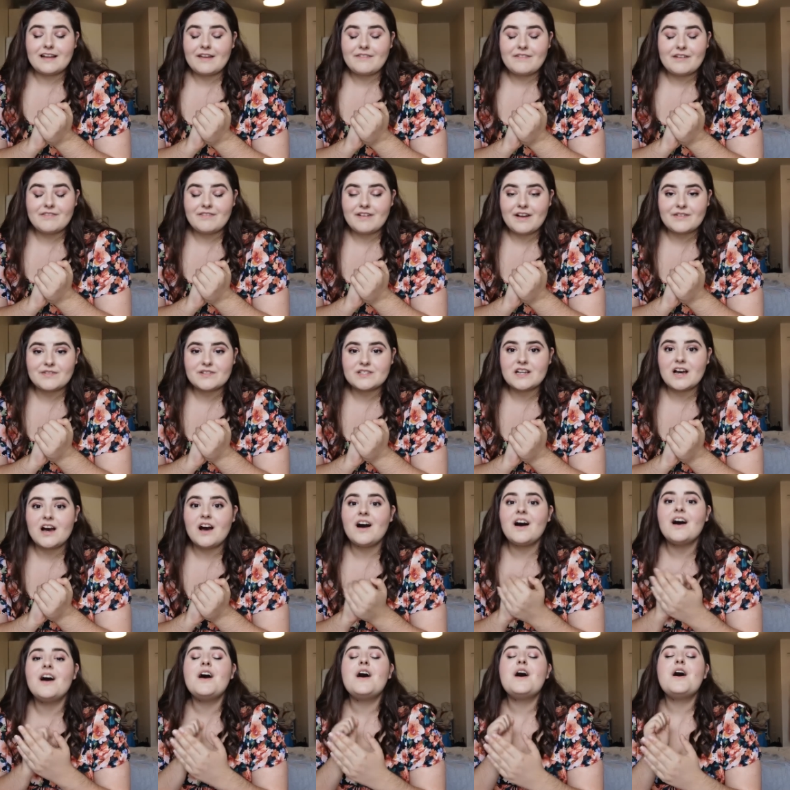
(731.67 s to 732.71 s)
gave it a 5
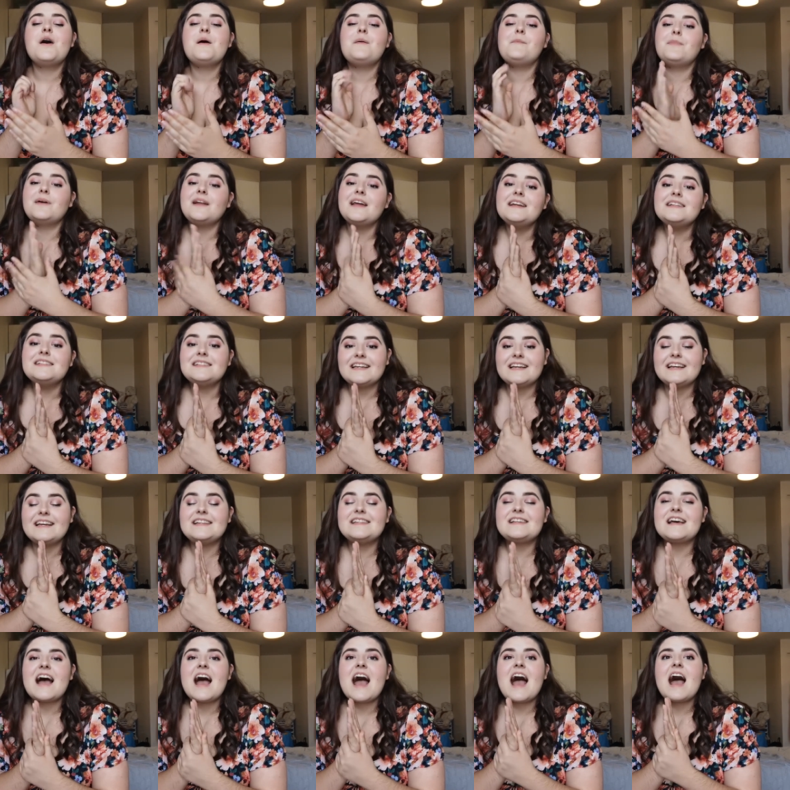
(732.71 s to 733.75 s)
star, but I
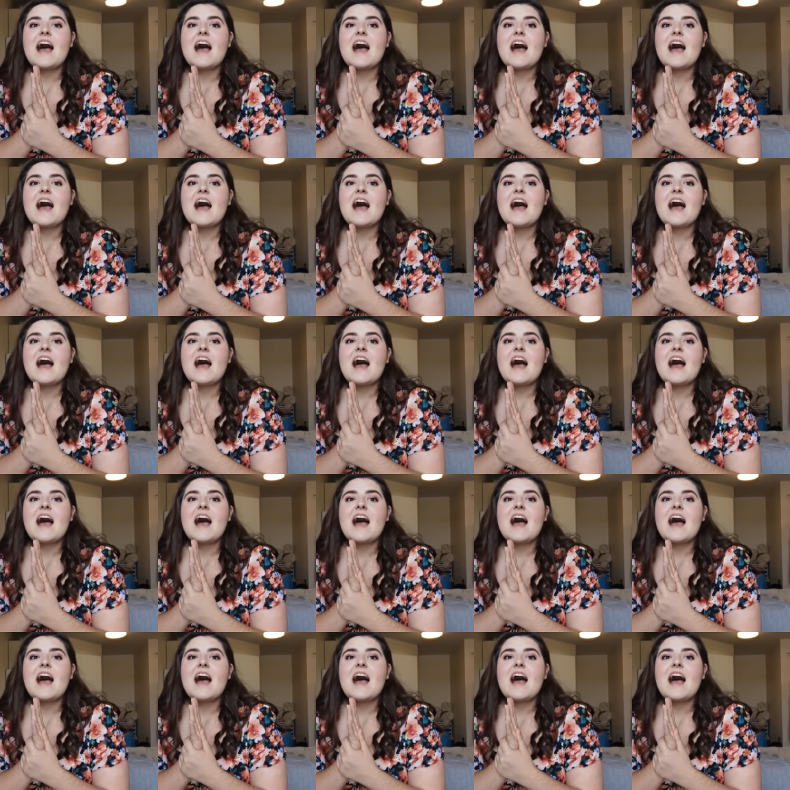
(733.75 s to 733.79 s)
did.